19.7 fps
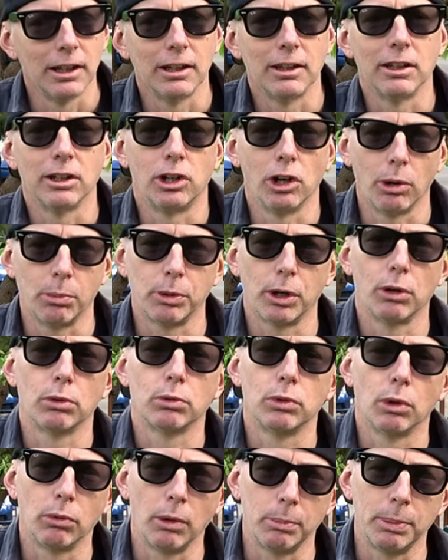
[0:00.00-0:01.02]
The GoPro
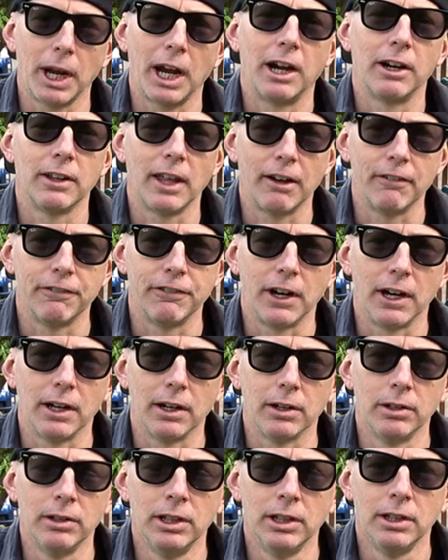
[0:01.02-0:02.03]
will repair that
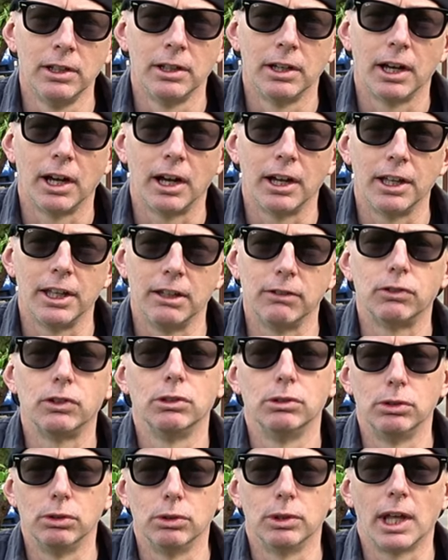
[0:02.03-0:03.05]
file if you
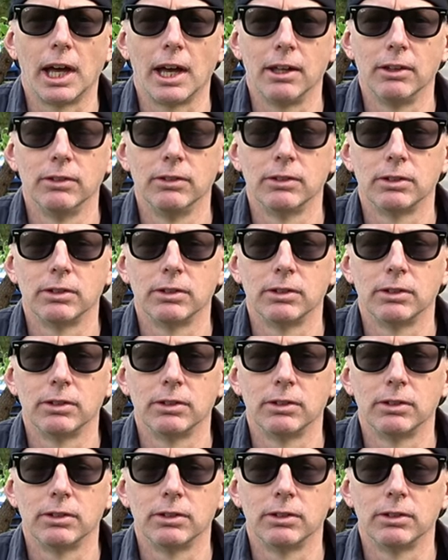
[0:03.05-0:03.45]
do that.